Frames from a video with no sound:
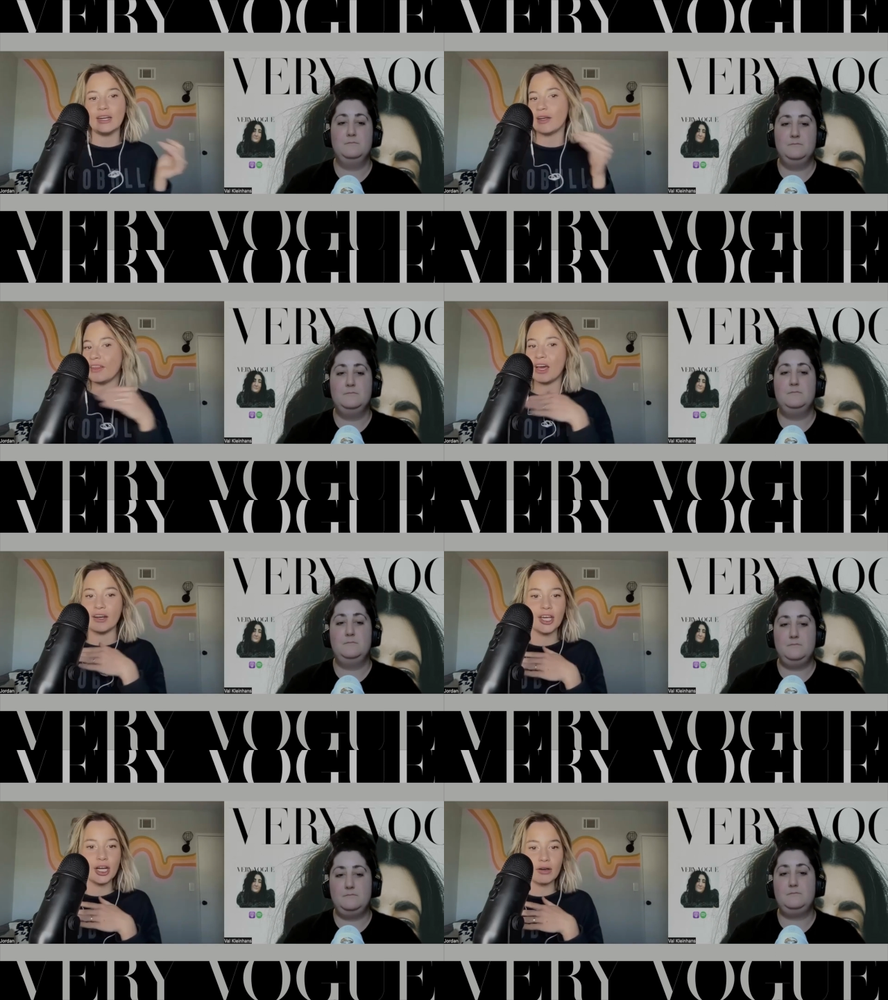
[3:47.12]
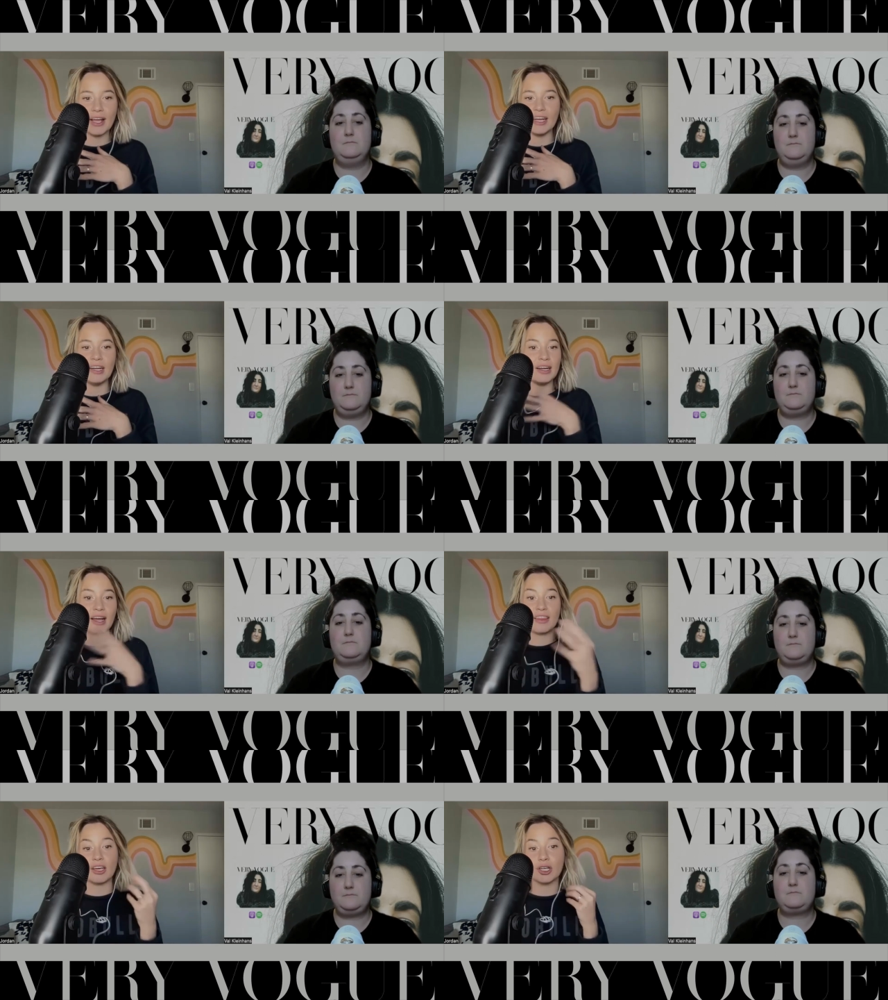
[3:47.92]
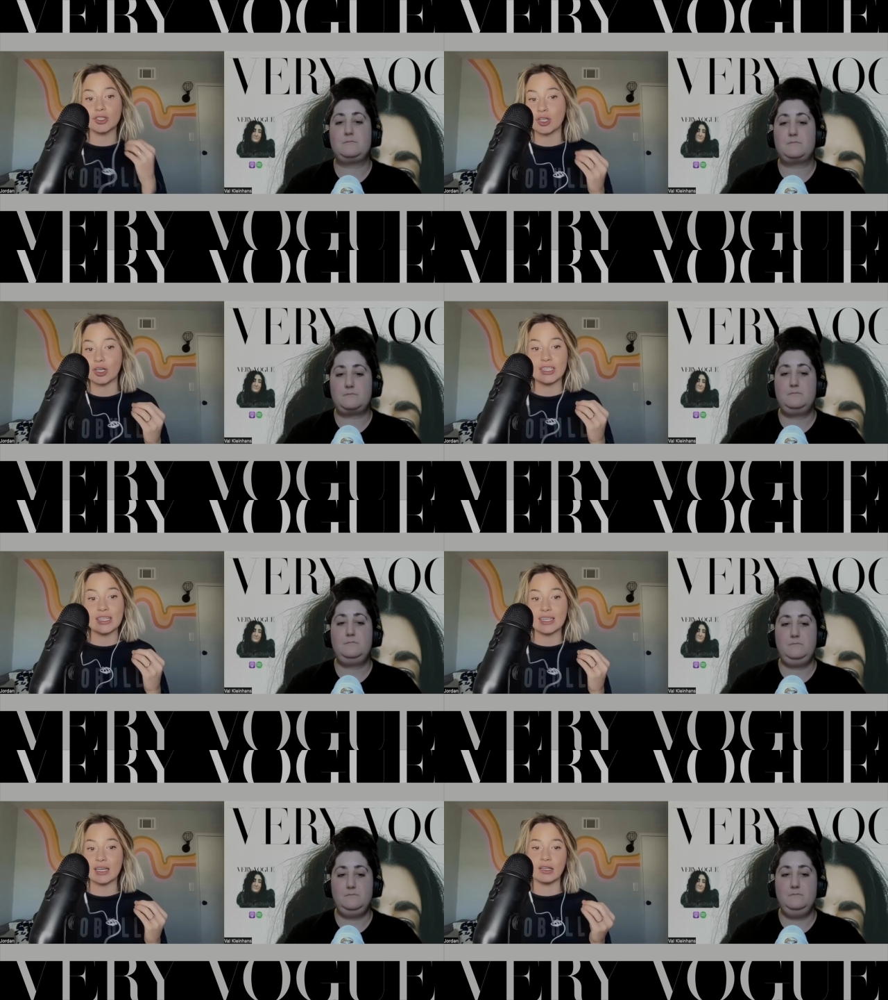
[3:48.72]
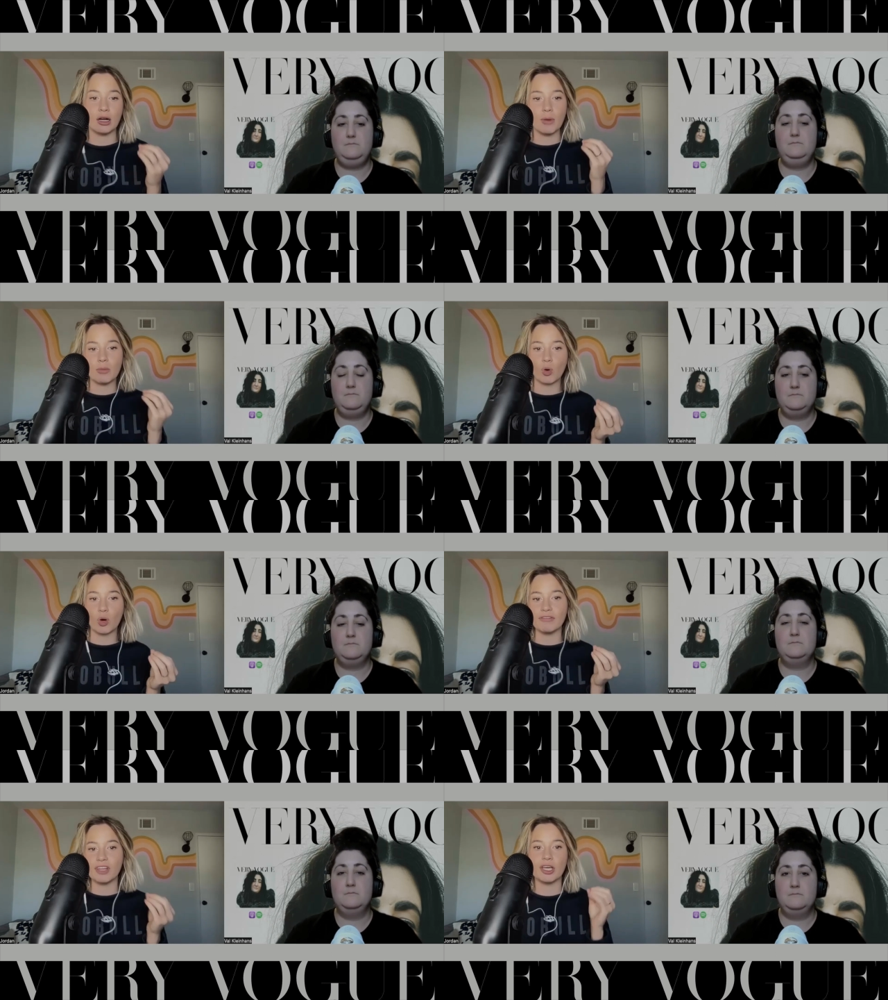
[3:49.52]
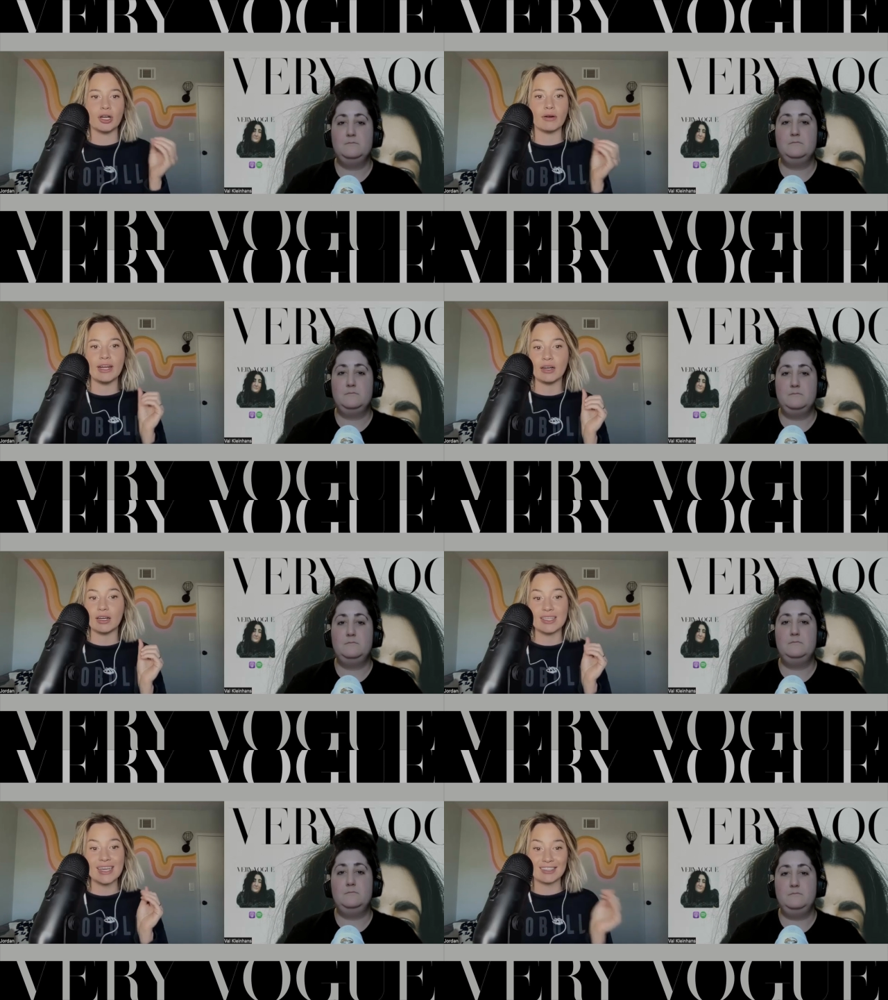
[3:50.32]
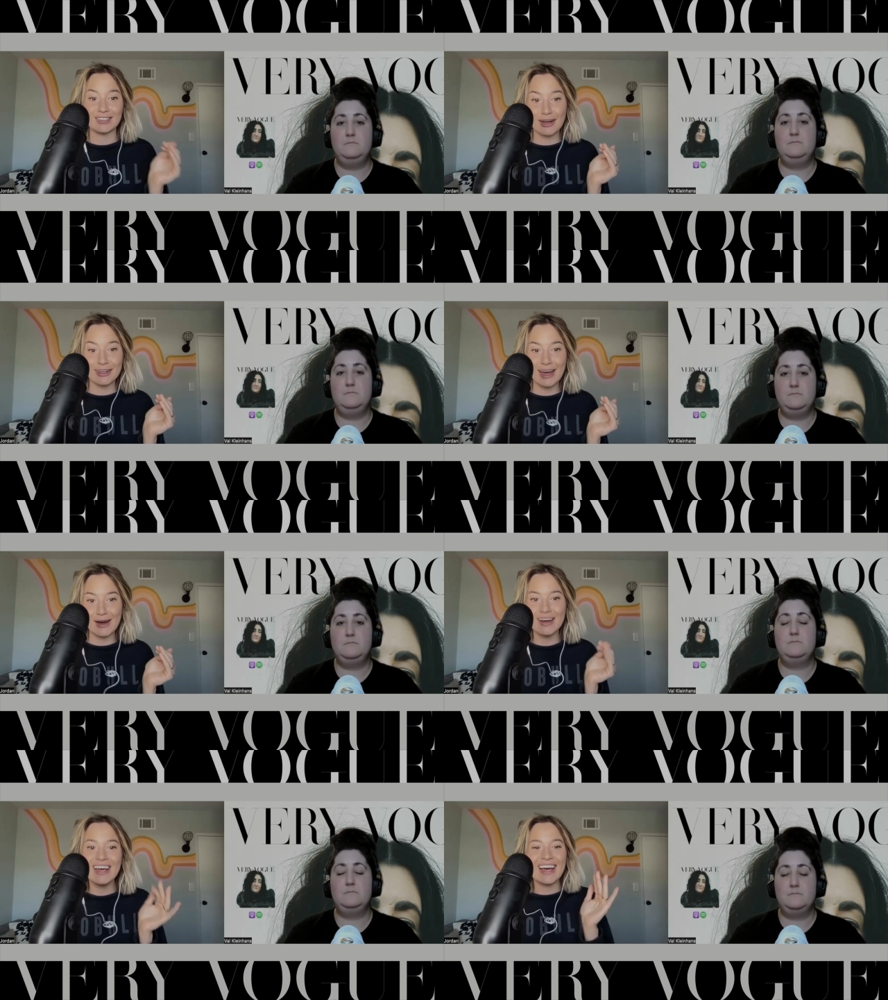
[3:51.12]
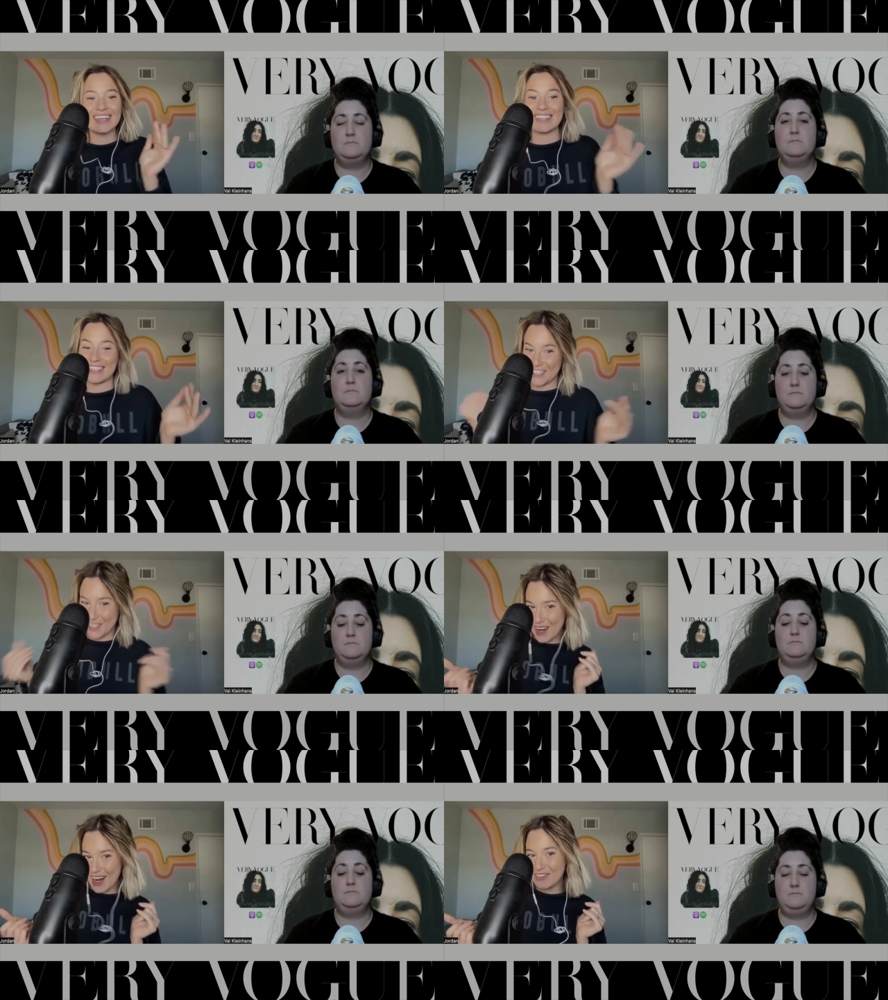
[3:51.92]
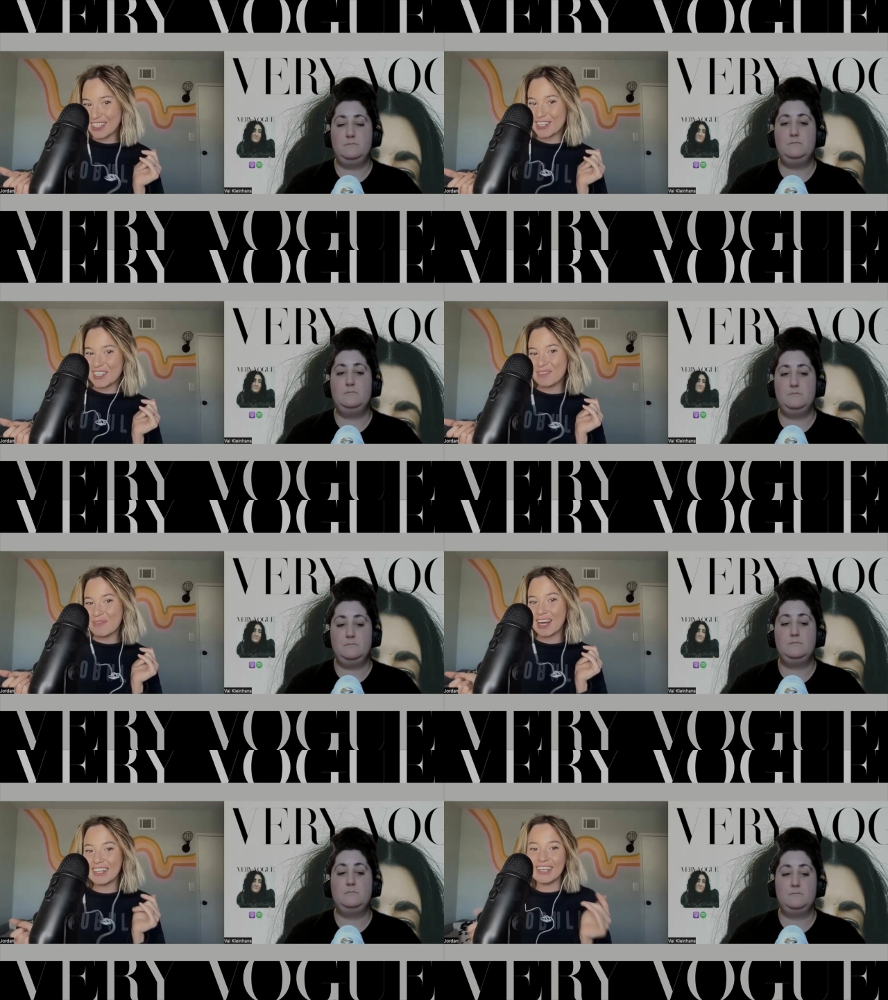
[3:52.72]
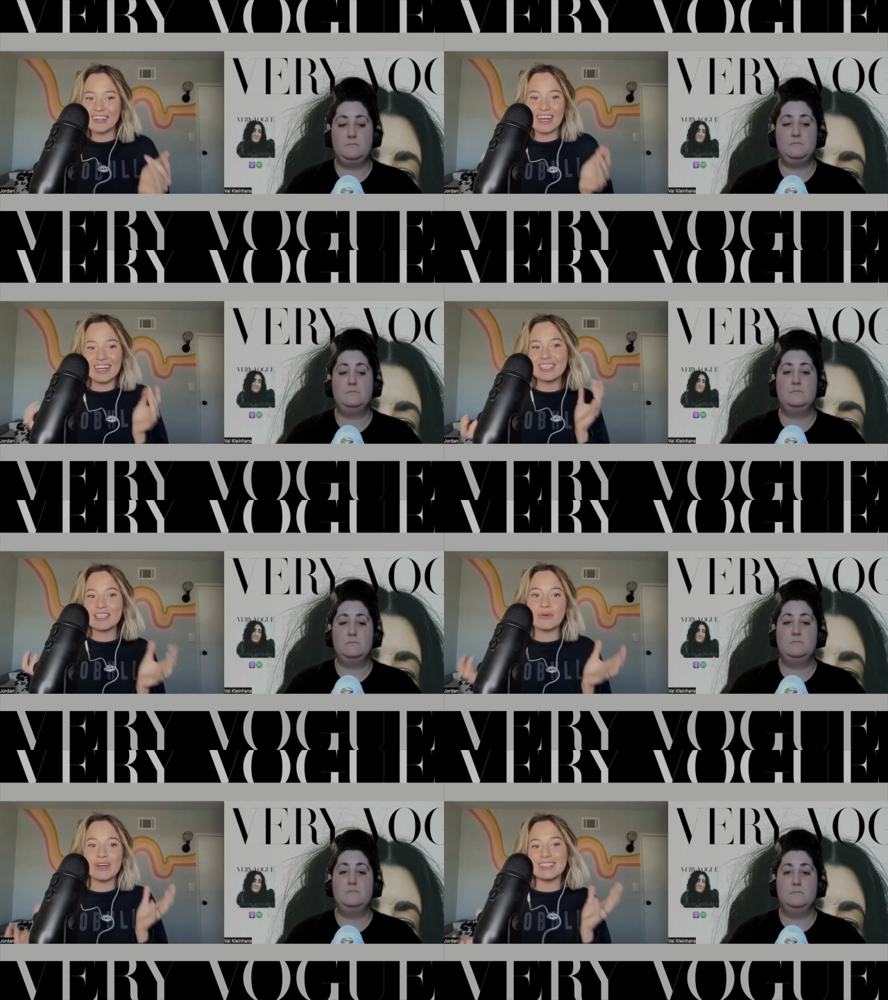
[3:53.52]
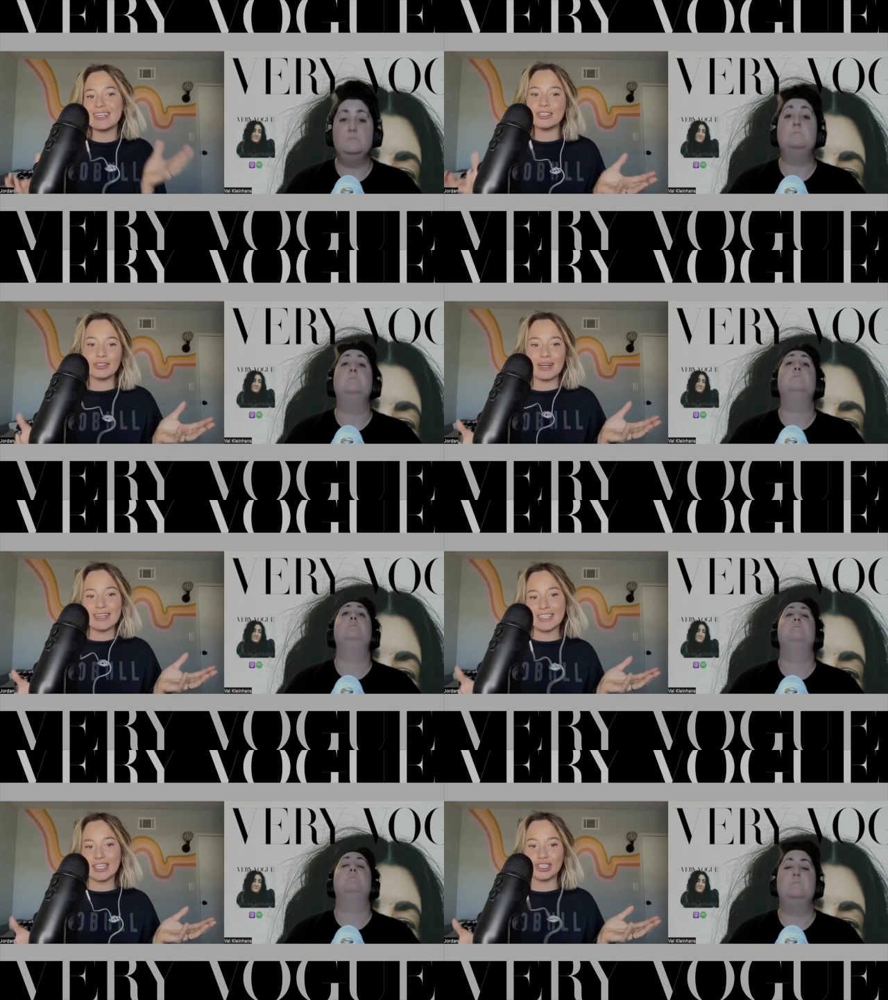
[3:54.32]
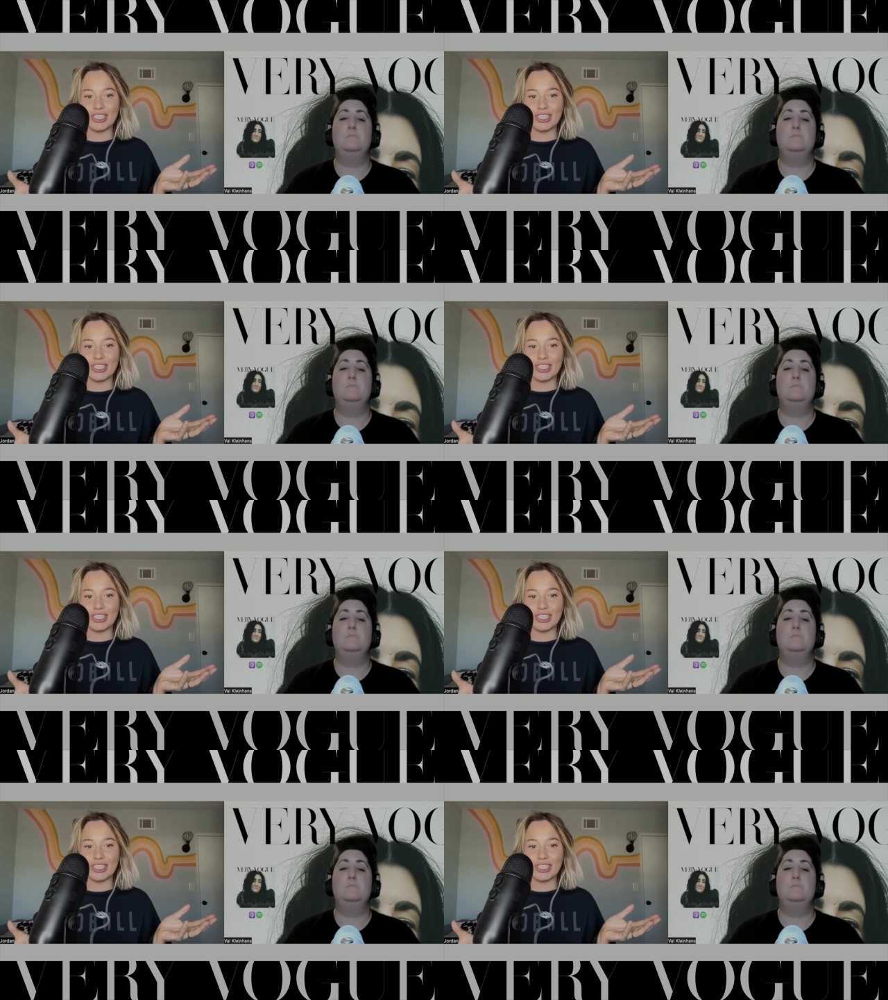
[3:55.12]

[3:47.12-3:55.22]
Speaker 1: and the uncurated and i think you're starting to see a little bit more of the curated on tiktok now as instagram starts to be uncurated so it's an interesting mm.